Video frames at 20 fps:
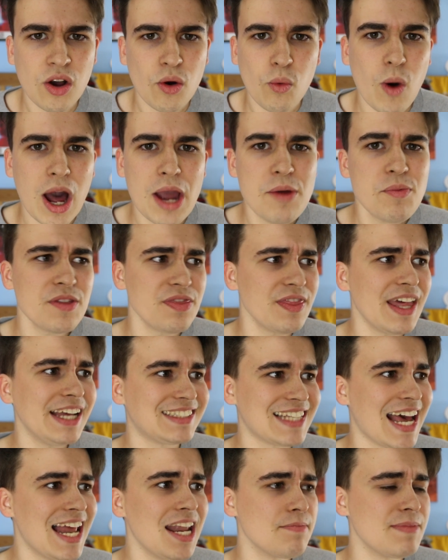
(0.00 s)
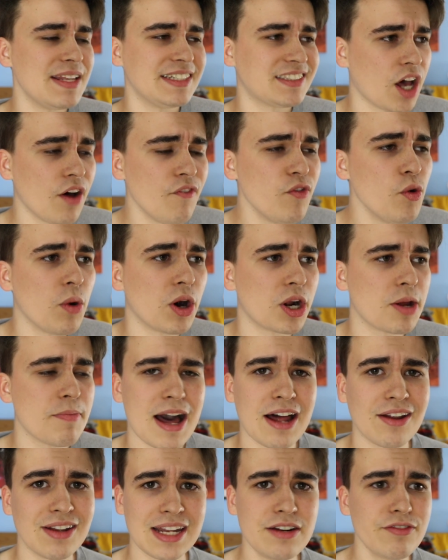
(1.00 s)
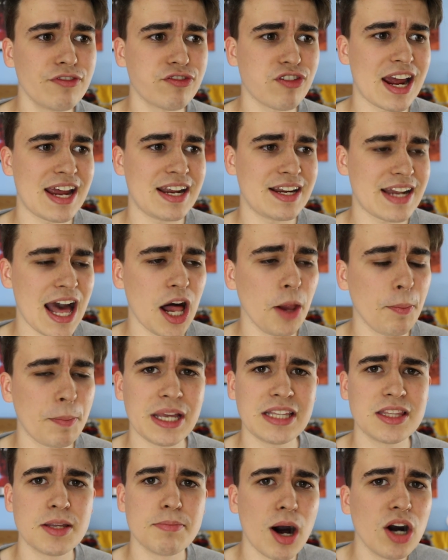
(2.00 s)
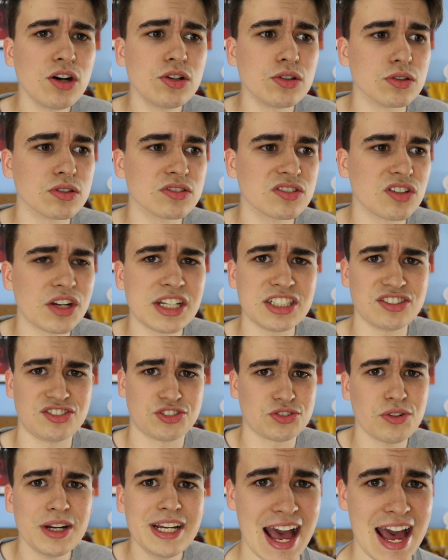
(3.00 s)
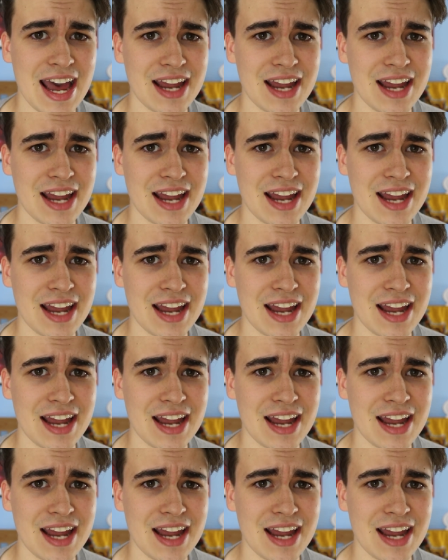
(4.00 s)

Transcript: why wouldn't they tell him this other one about Linfred helping the muggles on his street?